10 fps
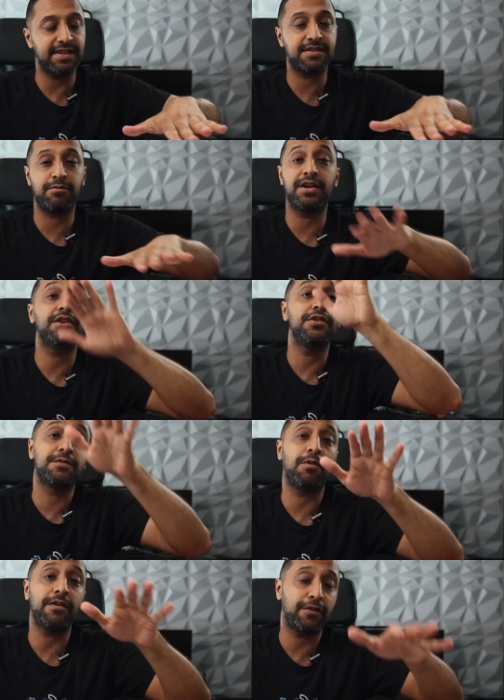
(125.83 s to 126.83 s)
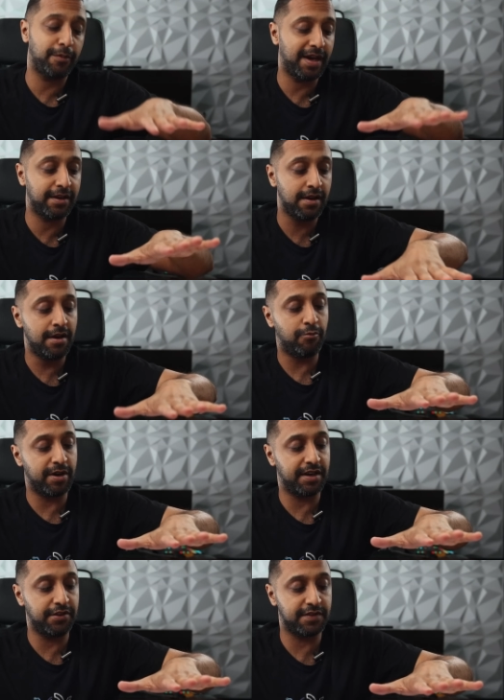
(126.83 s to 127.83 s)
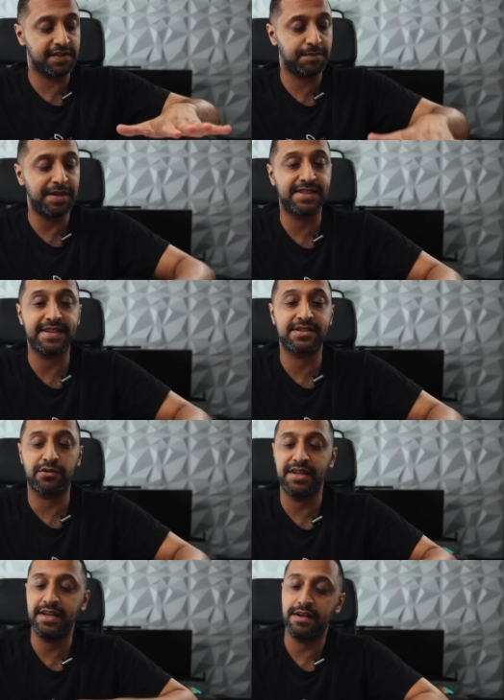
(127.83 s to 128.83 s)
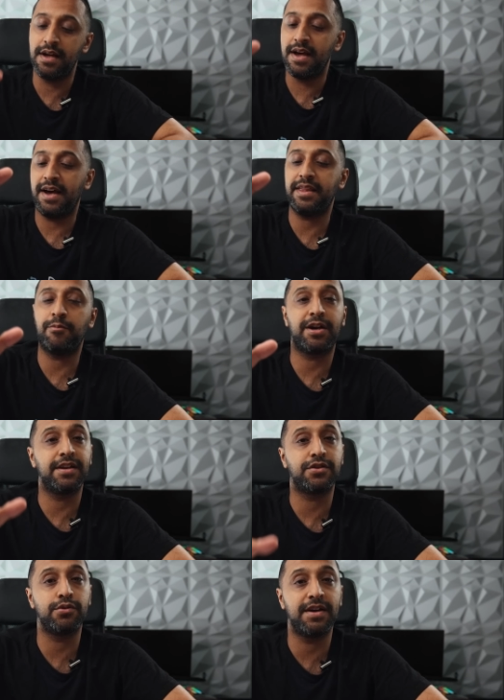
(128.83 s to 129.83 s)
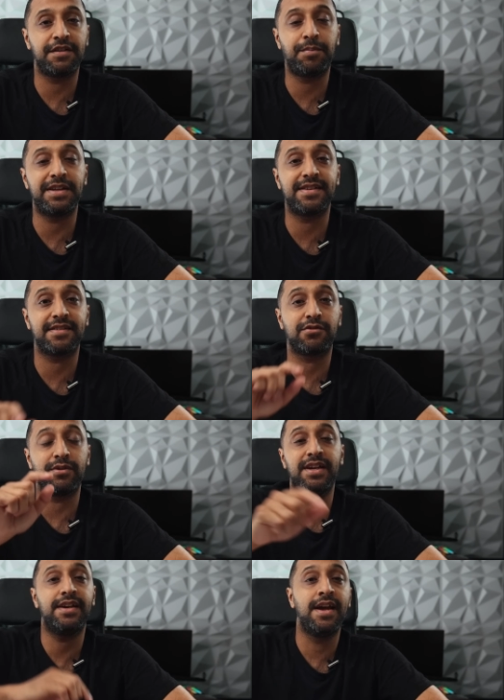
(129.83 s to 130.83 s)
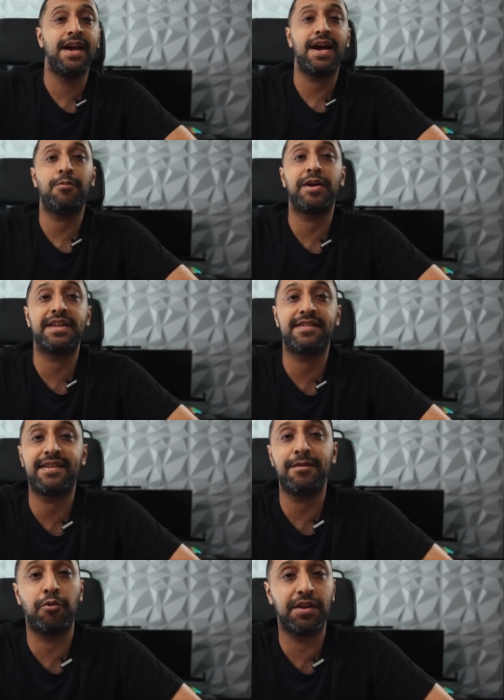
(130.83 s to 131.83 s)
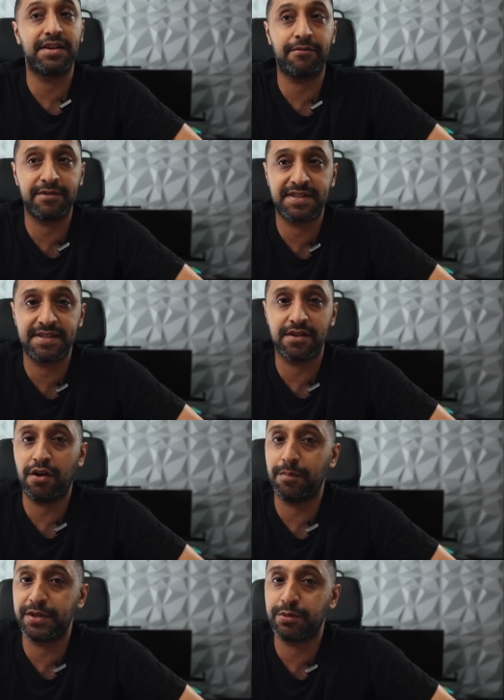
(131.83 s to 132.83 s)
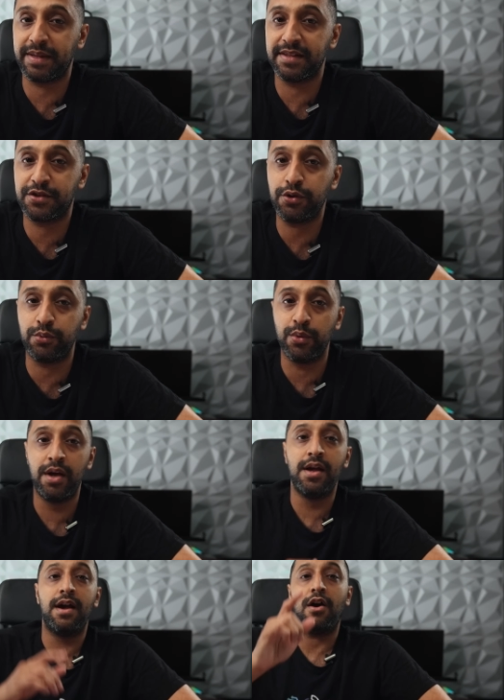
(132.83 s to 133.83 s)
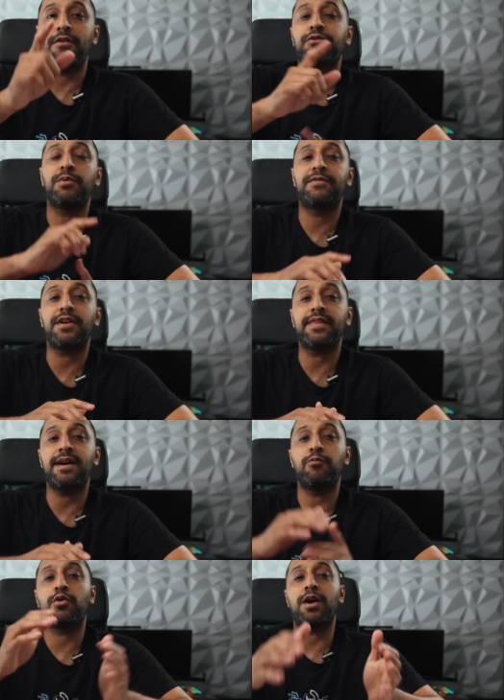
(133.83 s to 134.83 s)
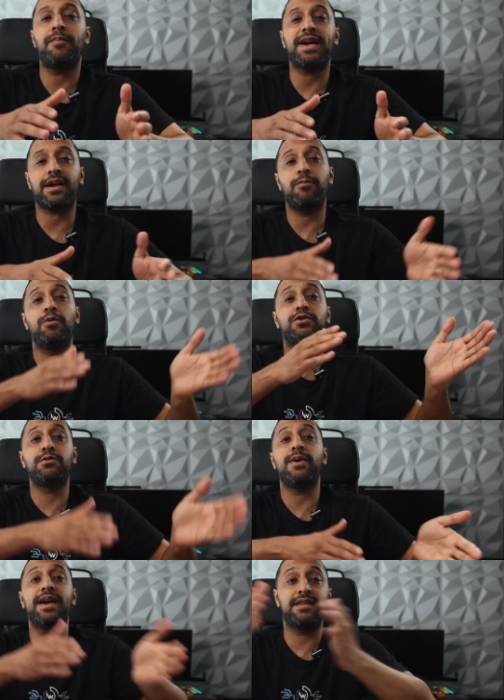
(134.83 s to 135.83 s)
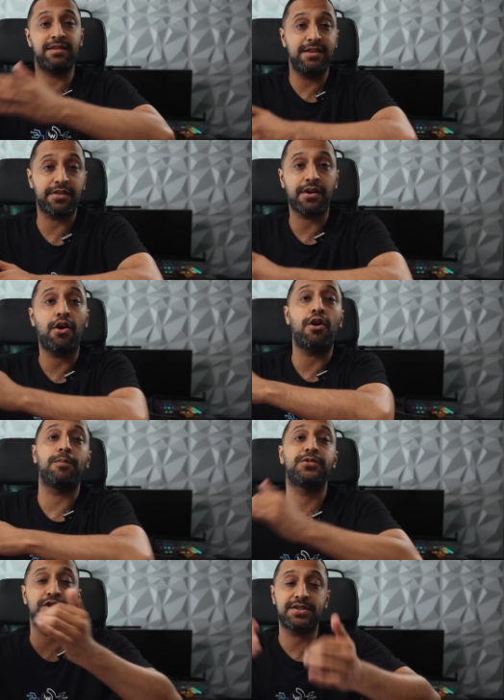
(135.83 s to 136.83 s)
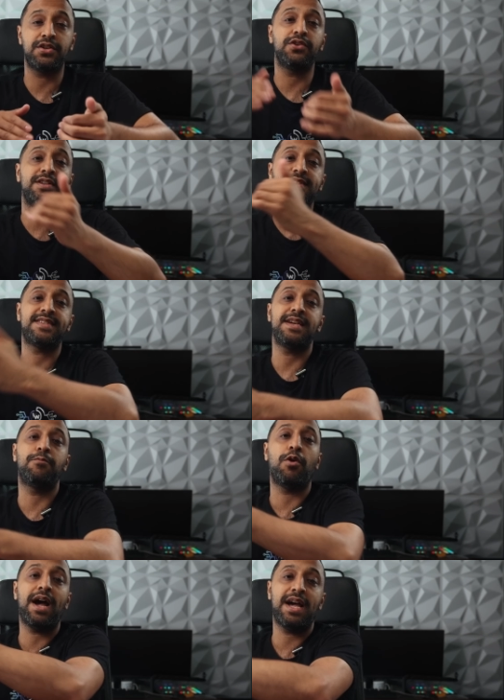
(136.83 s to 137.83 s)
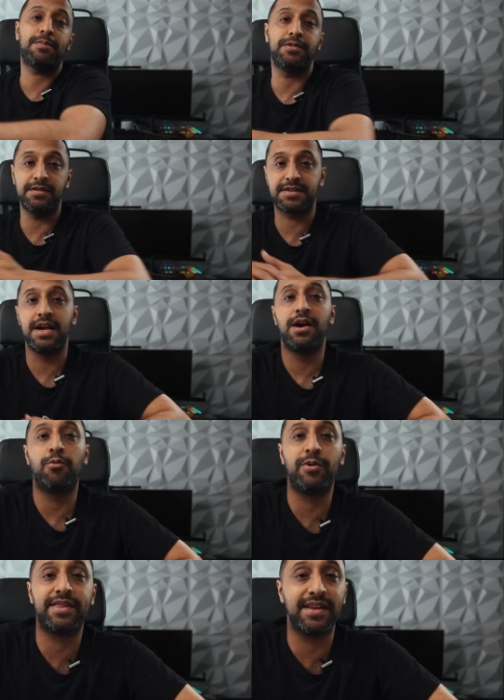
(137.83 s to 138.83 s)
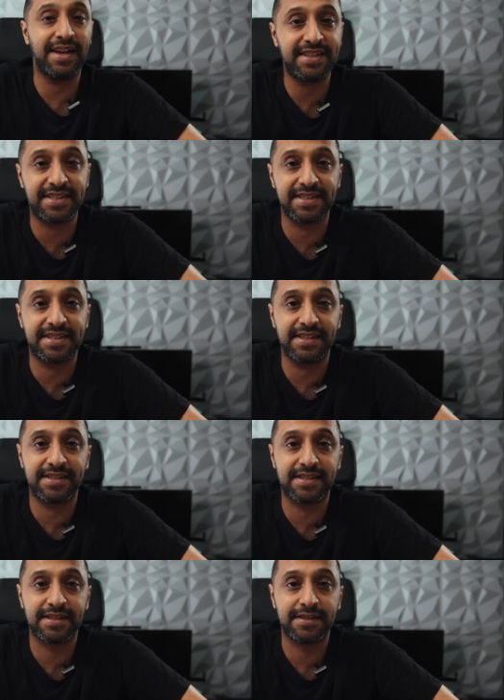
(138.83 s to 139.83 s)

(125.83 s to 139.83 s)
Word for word: test, we're going to use WiFiman, we're going to use a speed test on here, and then we're going to do a speed test on here, and we can see what the differences are between the two. After we've done that, we'll come back and we'll do another hop, just so you can see what happens with the latencies.